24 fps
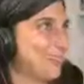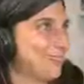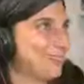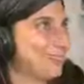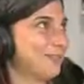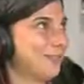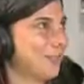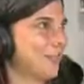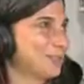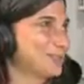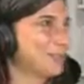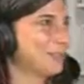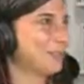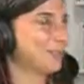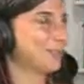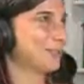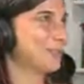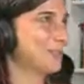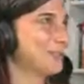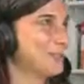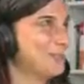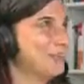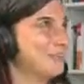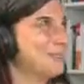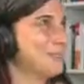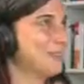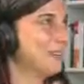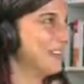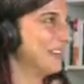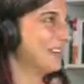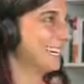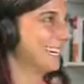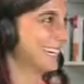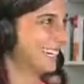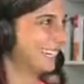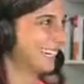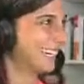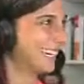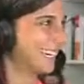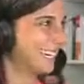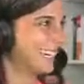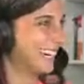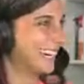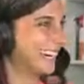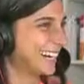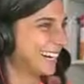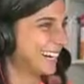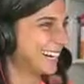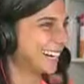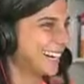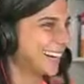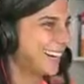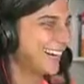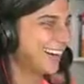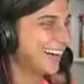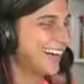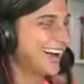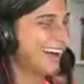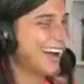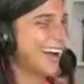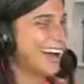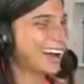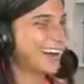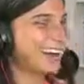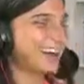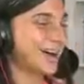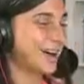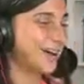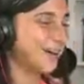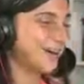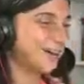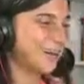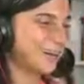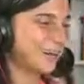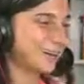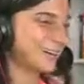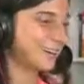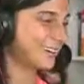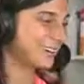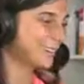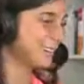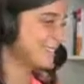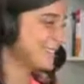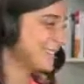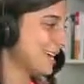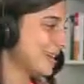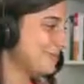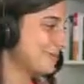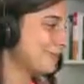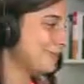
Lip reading: functional human being. I work the same